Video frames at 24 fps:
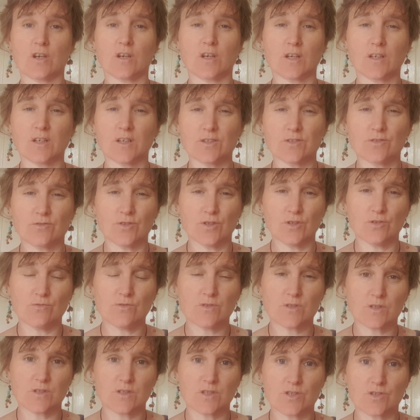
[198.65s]
Like, I don't use
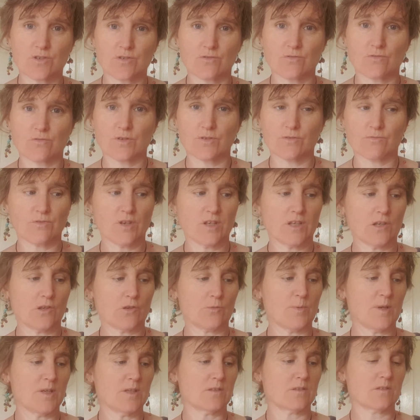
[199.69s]
conditioner on a regular
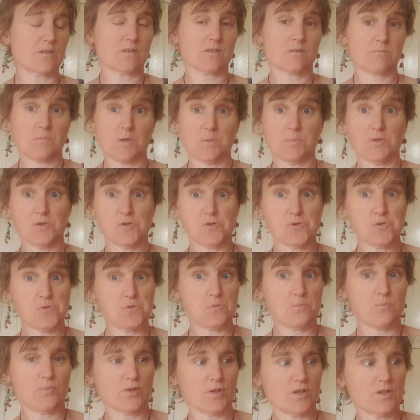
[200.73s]
basis. Maybe I
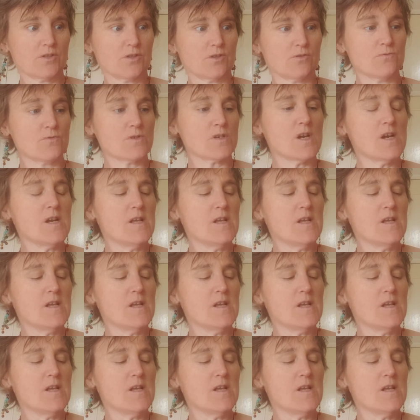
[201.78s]
should, but I don't.